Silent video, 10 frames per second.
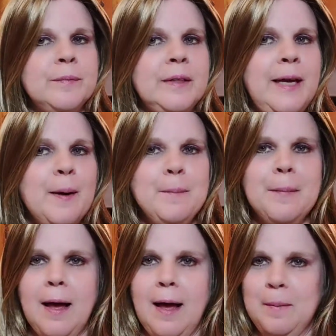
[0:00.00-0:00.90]
yep,
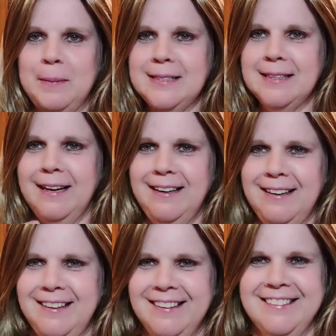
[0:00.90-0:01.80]
I'm excited.
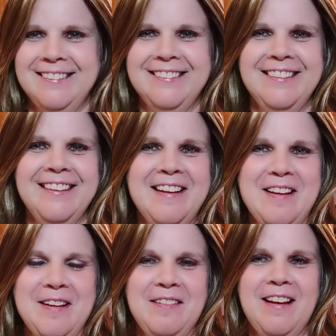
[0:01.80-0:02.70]

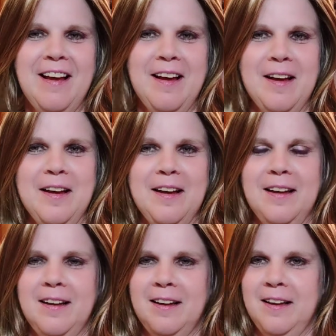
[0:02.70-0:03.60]
Uh,
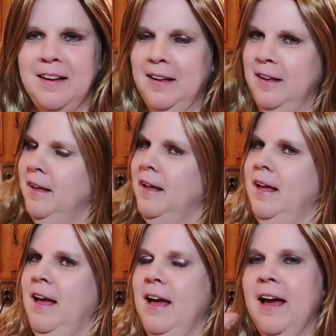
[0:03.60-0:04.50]

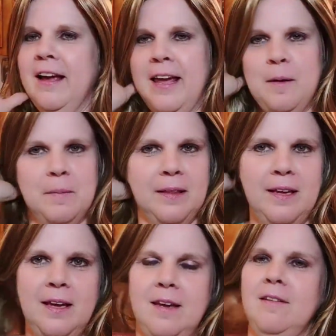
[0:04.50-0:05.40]
I can't
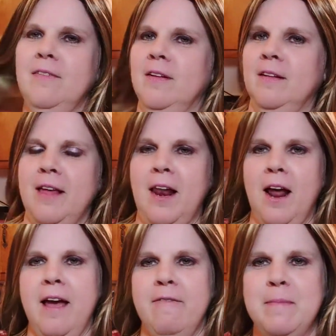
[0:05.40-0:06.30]
believe that I
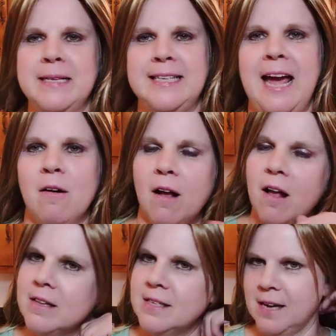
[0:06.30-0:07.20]
have missed out all
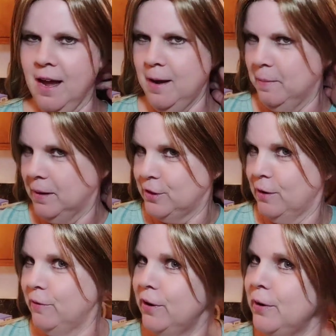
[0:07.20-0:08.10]
this time on Jon
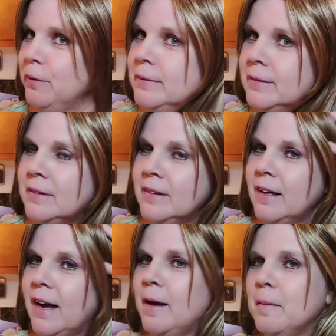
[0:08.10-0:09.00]
Renau.
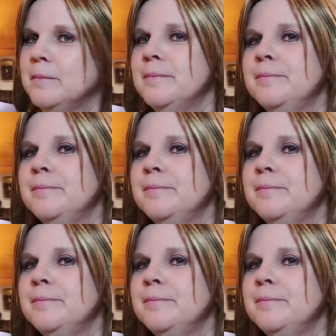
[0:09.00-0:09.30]
Um,